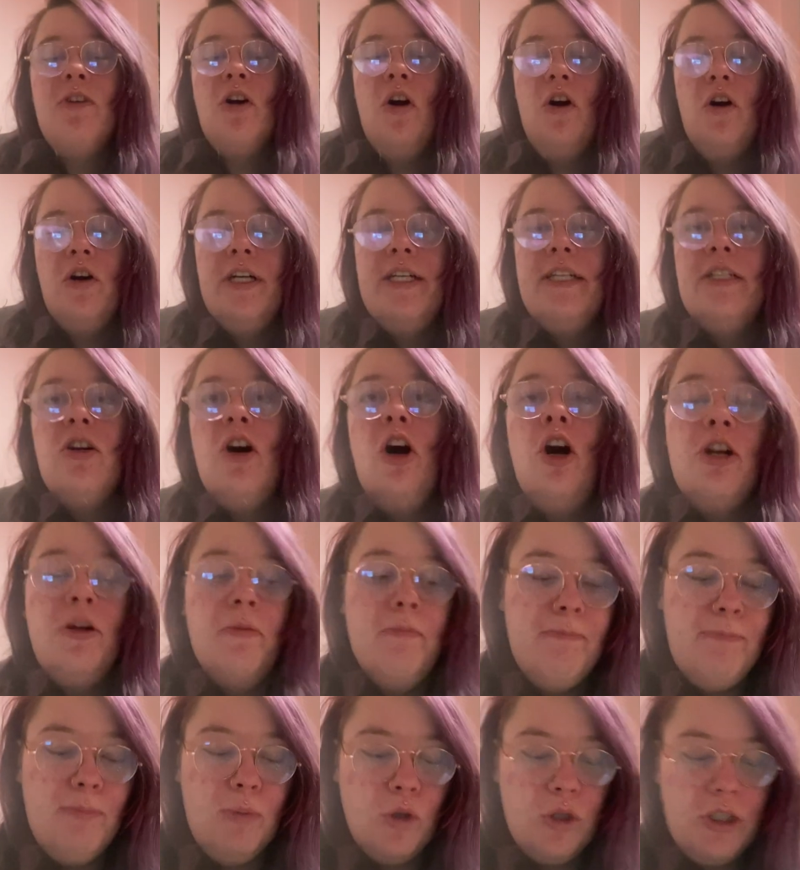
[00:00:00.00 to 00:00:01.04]
guide on a
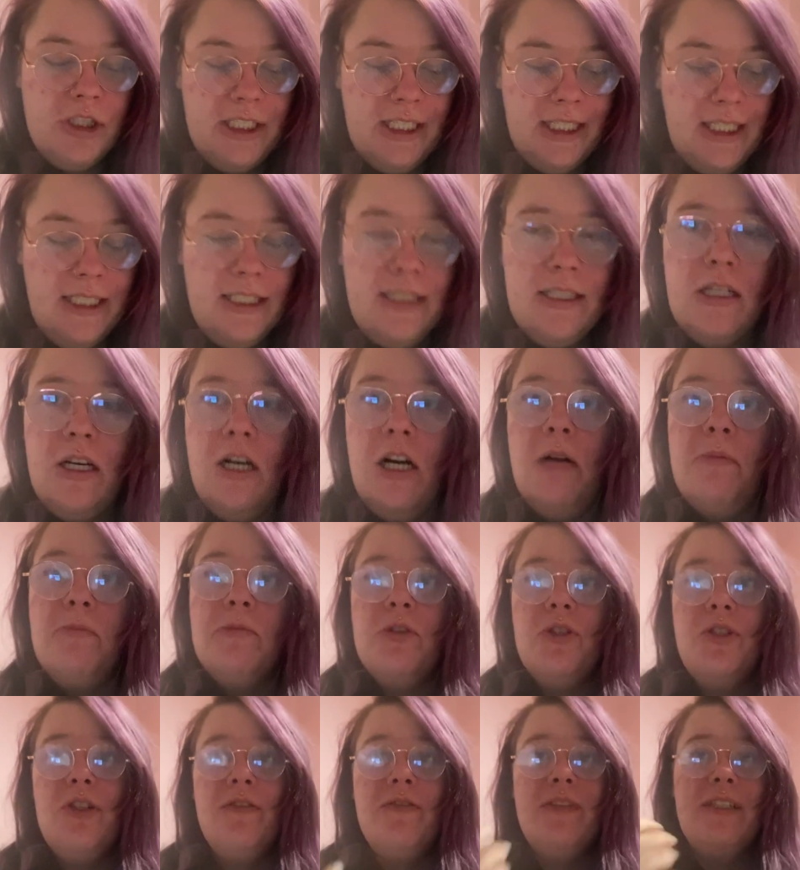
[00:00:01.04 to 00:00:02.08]
budget,
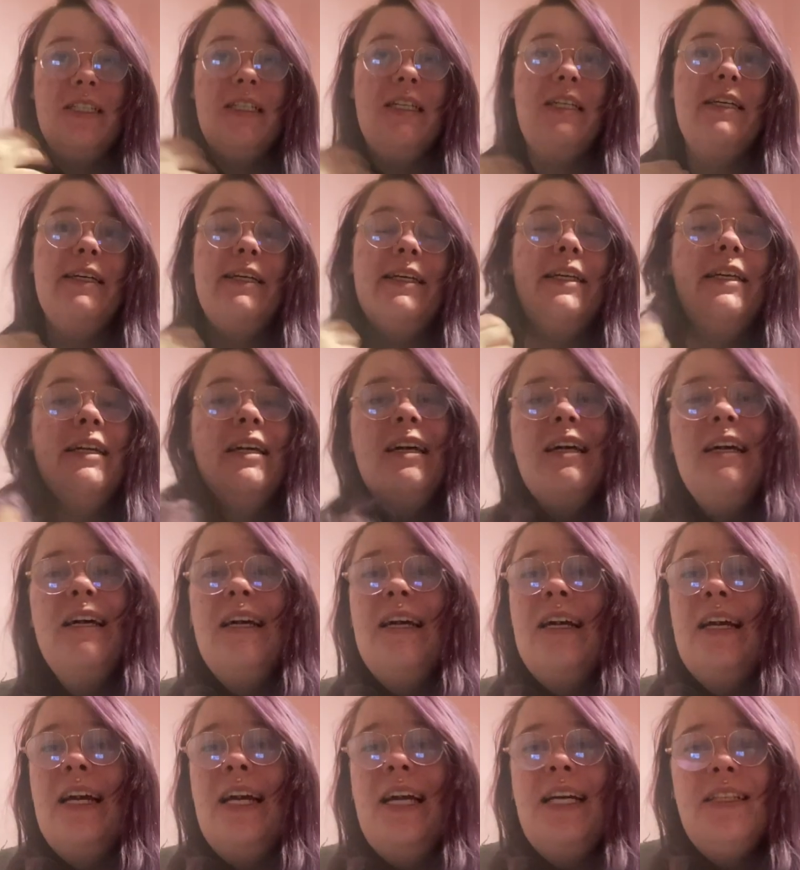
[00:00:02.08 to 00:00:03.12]
because obviously
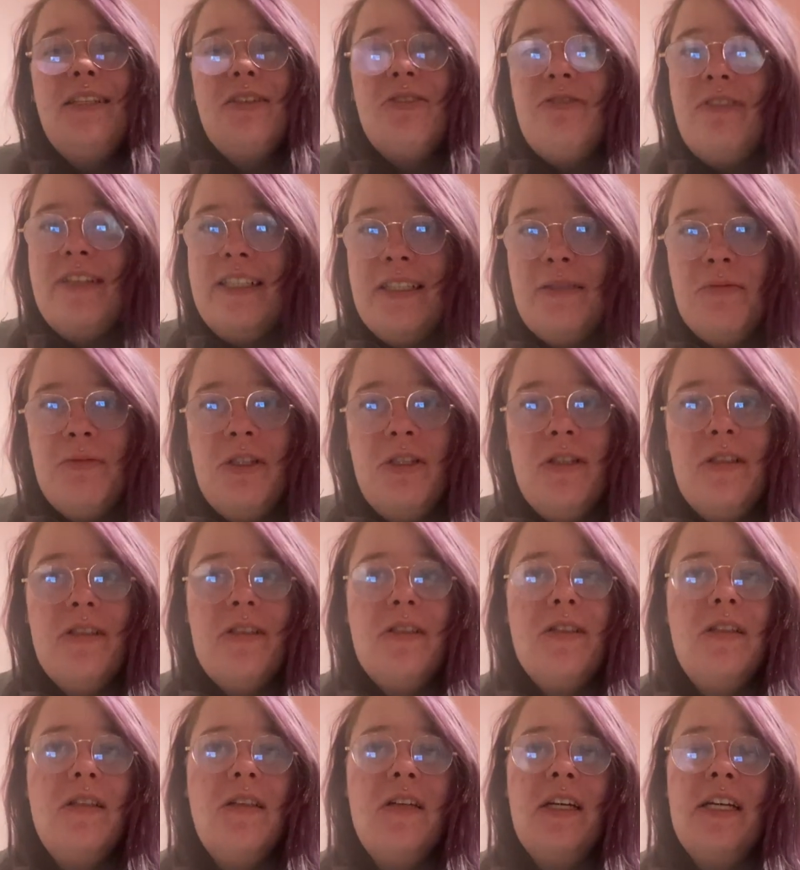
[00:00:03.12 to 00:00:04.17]
it's
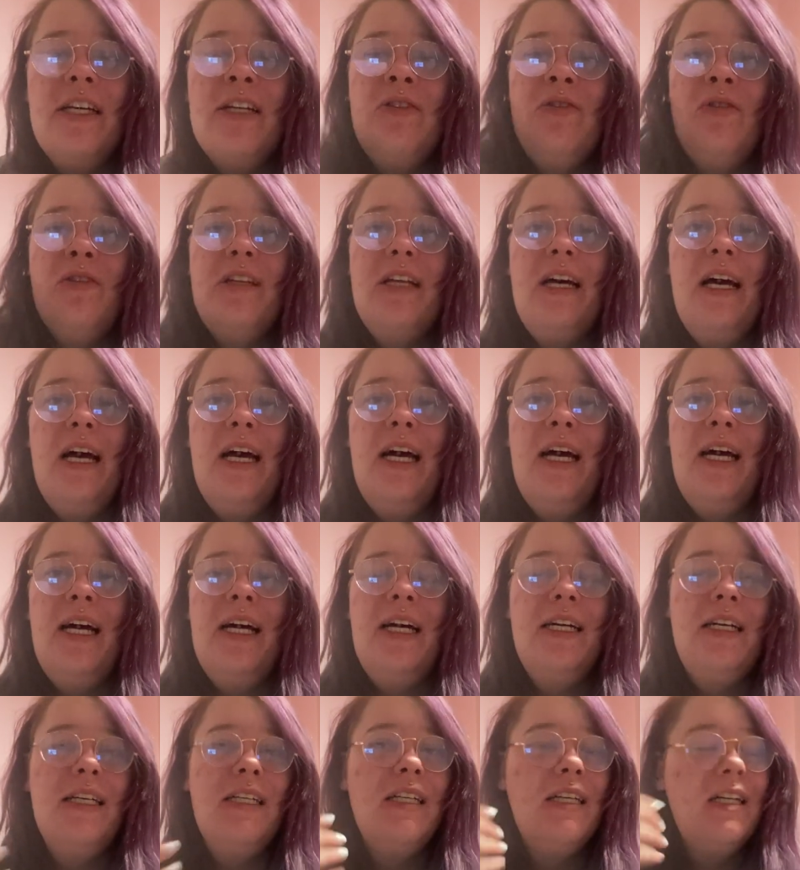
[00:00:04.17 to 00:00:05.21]
Christmas, ignore the
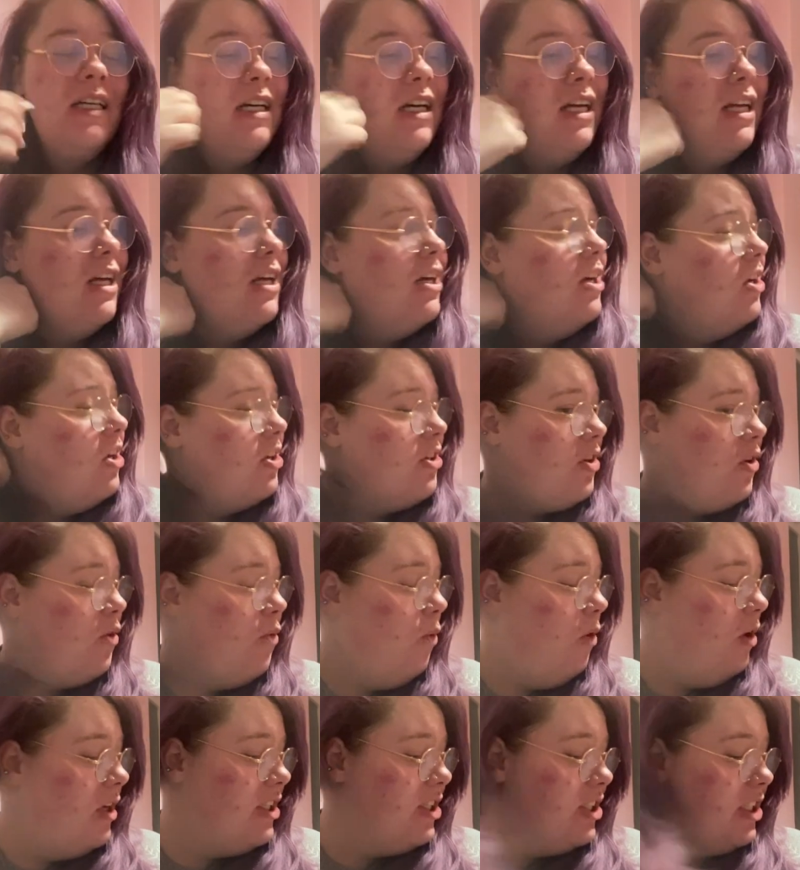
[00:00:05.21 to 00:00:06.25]
hair, I don't know
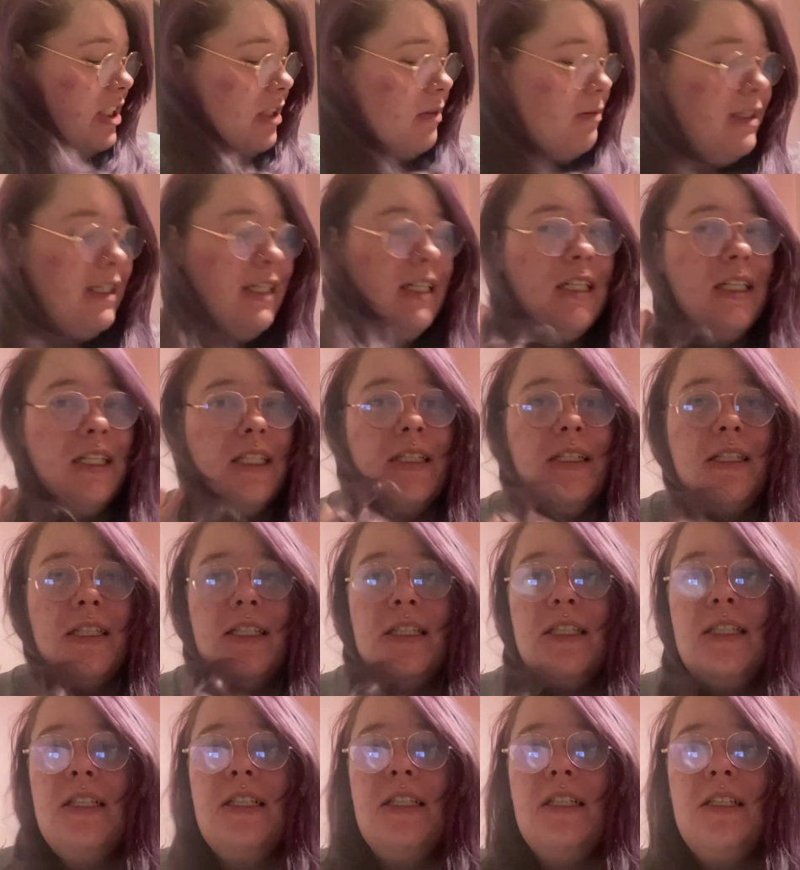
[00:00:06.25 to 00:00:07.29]
what it's doing,
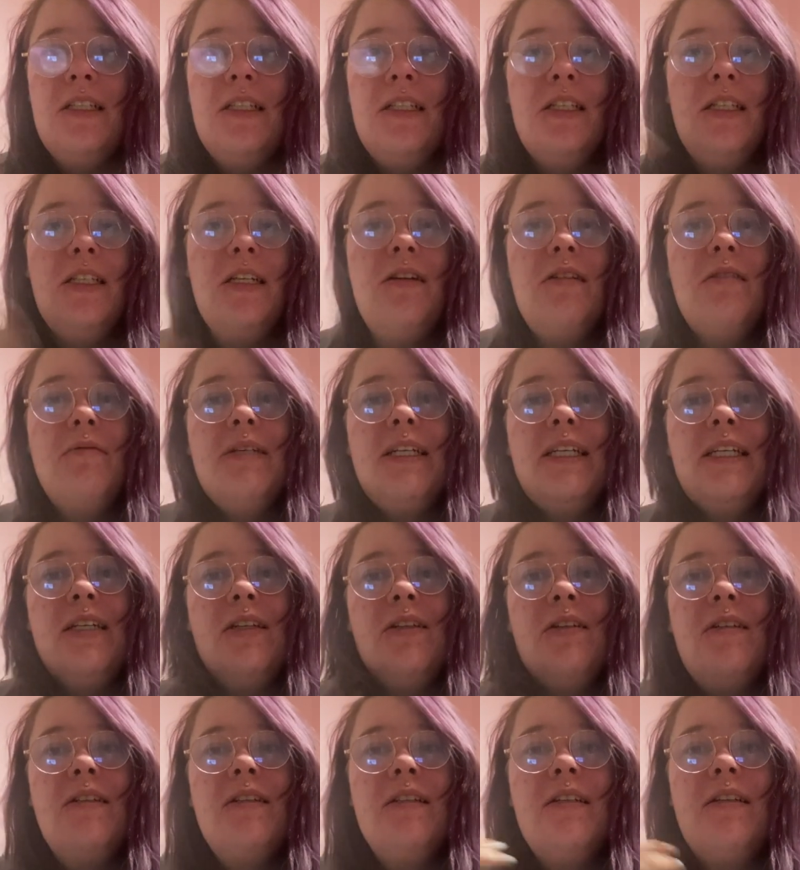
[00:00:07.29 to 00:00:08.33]
you know what I mean,
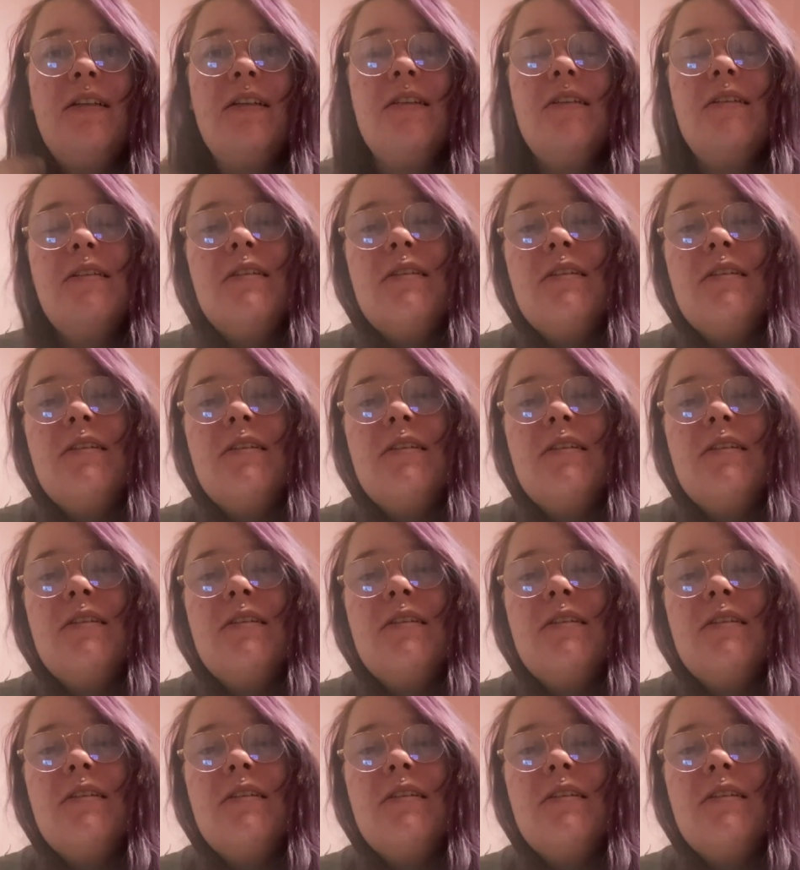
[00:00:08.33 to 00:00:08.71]
like,